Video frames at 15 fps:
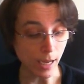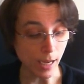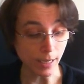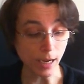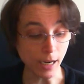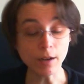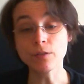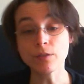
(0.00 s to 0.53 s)

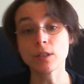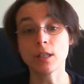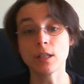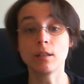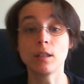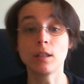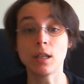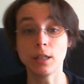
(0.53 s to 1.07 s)
And I have to
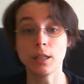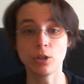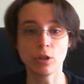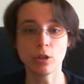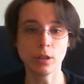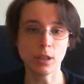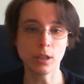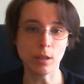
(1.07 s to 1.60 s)
say that I
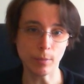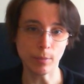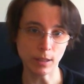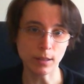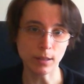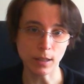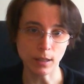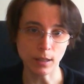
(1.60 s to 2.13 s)
enjoyed it
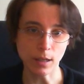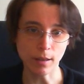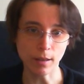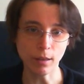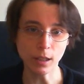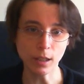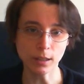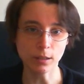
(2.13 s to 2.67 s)
immensely. I
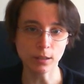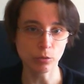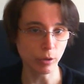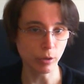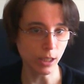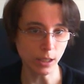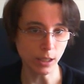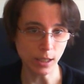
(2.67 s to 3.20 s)
think it's a
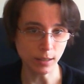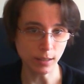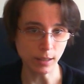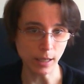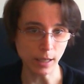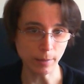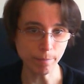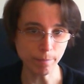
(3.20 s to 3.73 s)
really nice
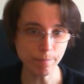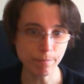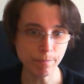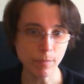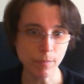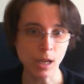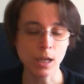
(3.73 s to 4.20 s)
game.